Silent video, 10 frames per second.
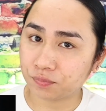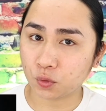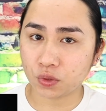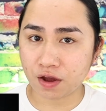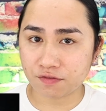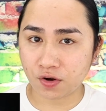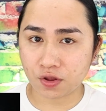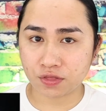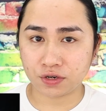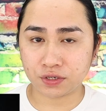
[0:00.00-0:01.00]
without
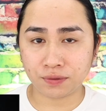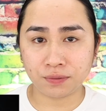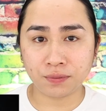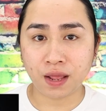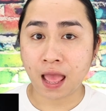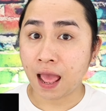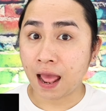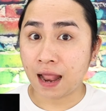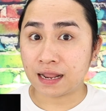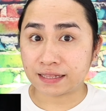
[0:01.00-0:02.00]
further ado,
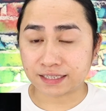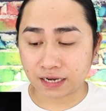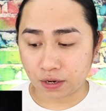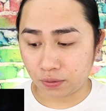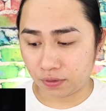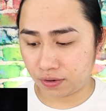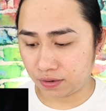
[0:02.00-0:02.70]
let's go.